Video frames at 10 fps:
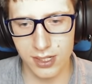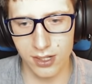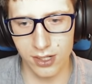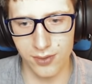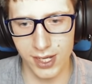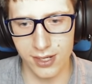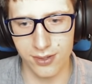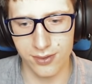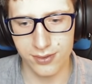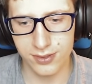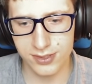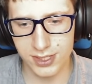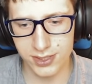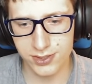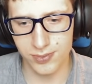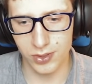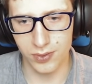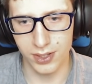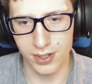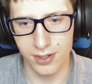Oh, wow. There's another small
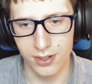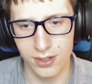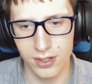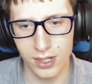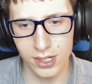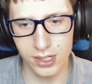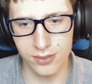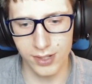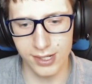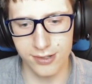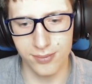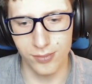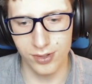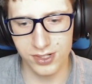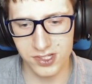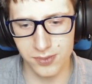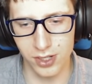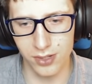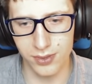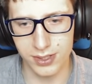one. Oh, wow. More
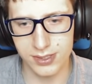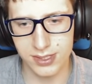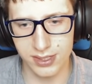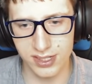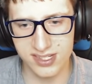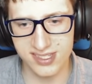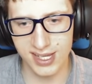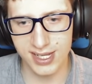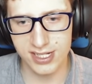small ones. Looks like I